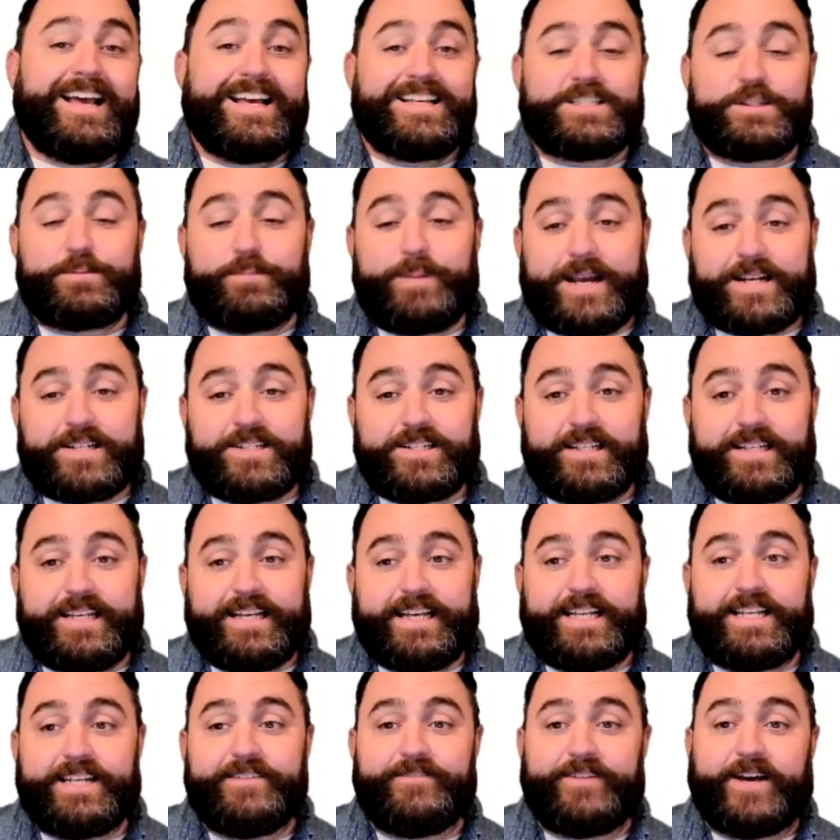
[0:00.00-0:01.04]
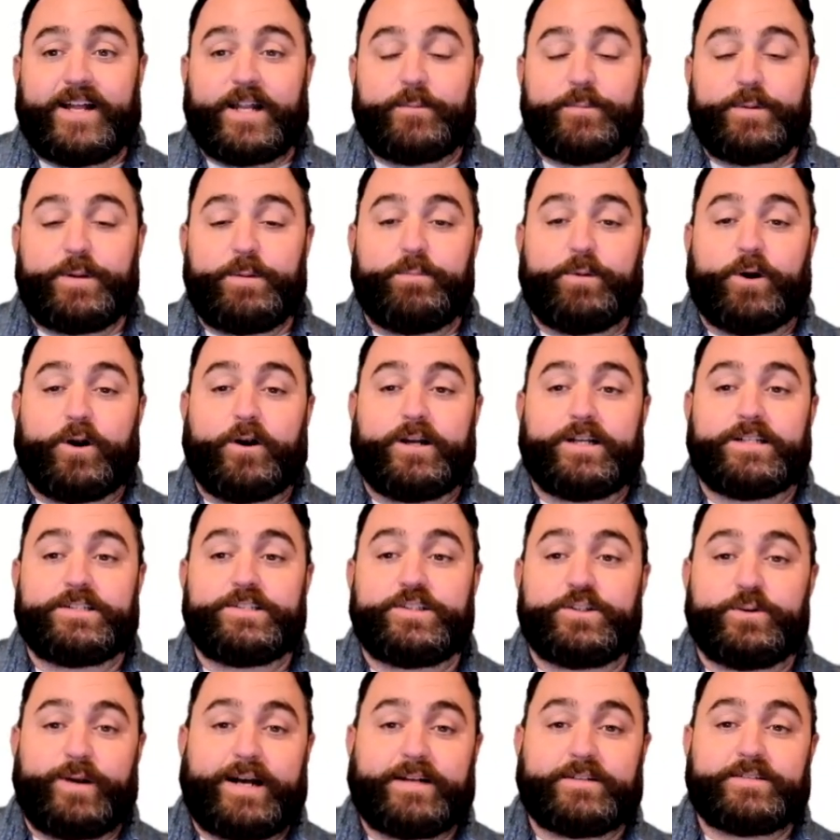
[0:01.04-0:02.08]
especially in developing markets
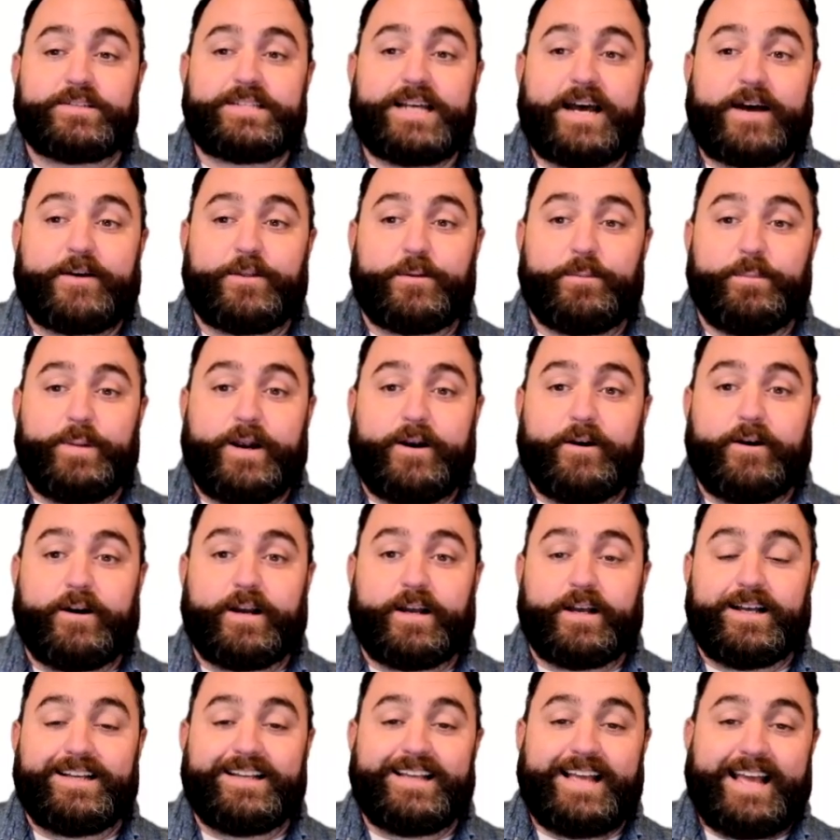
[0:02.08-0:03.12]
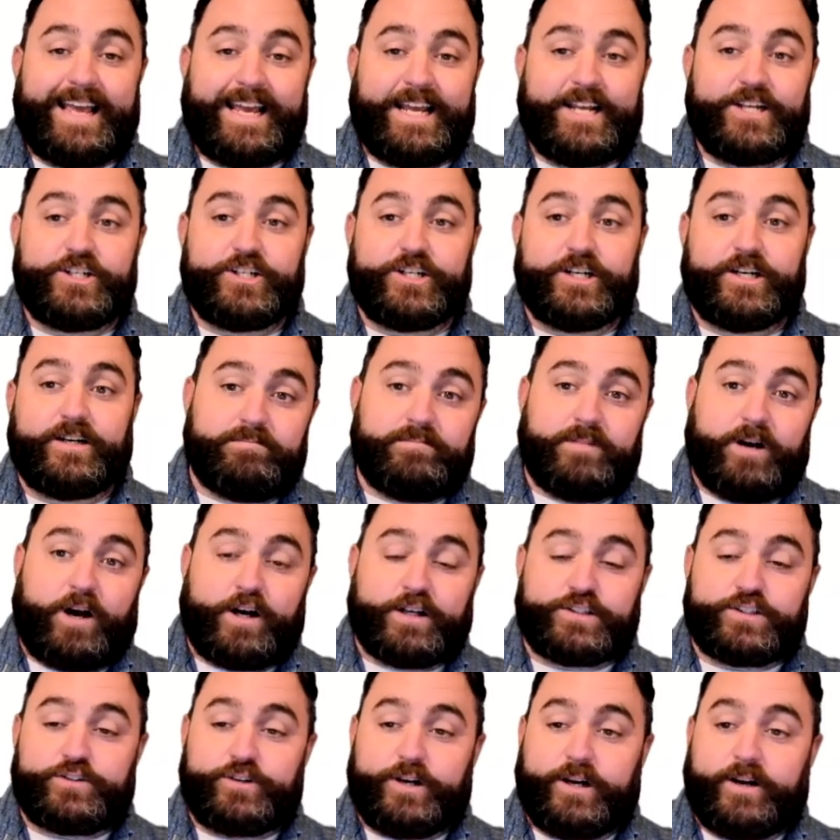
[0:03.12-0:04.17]
throughout South America, Asia,
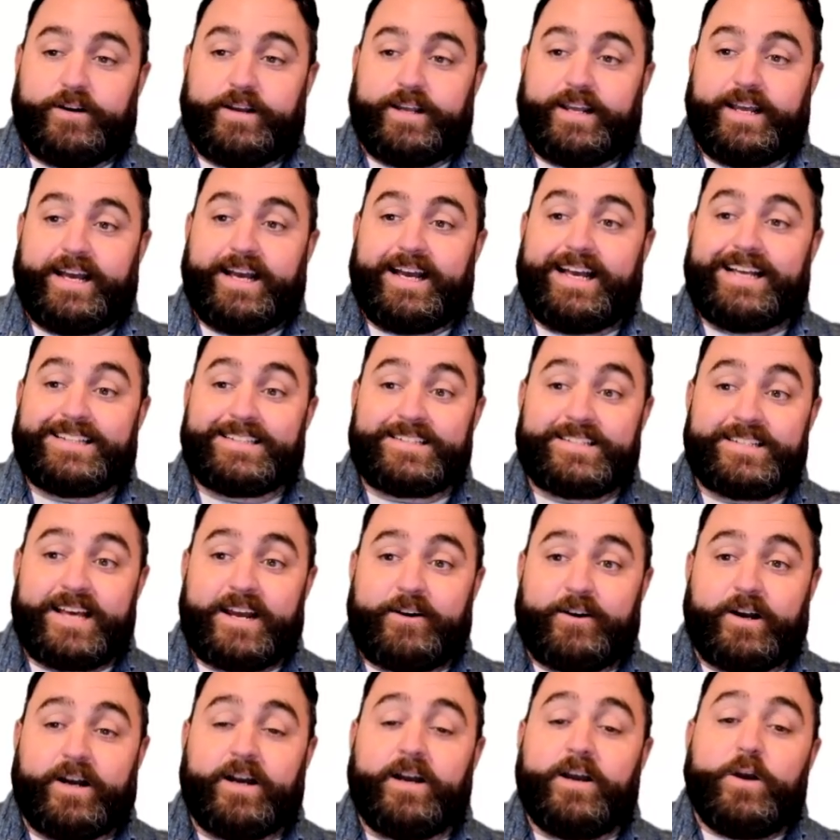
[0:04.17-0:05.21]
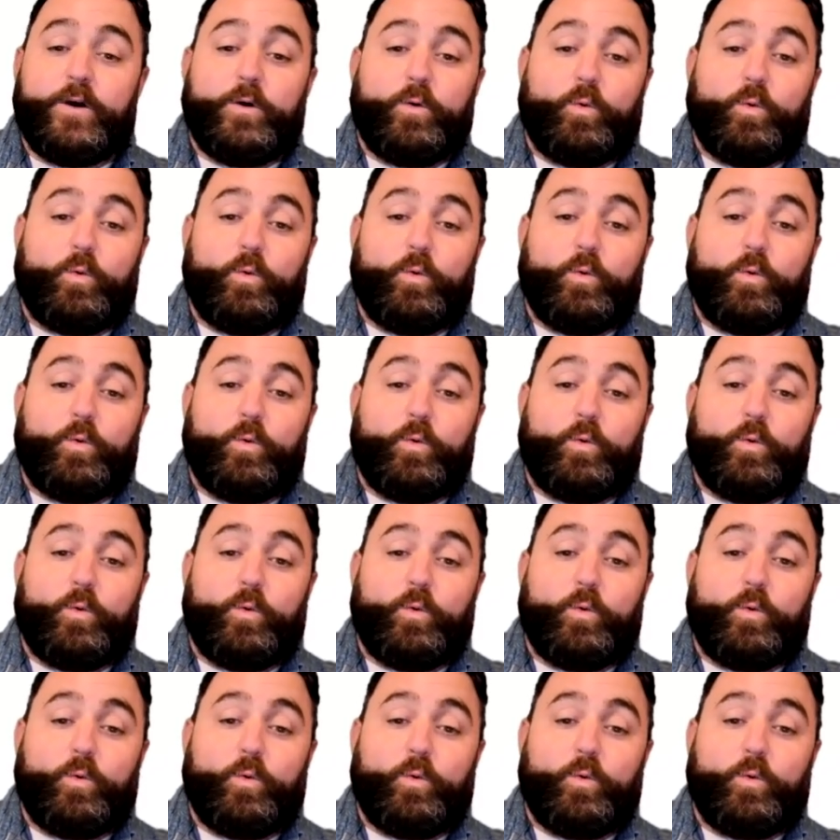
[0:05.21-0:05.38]
Australia, etc.,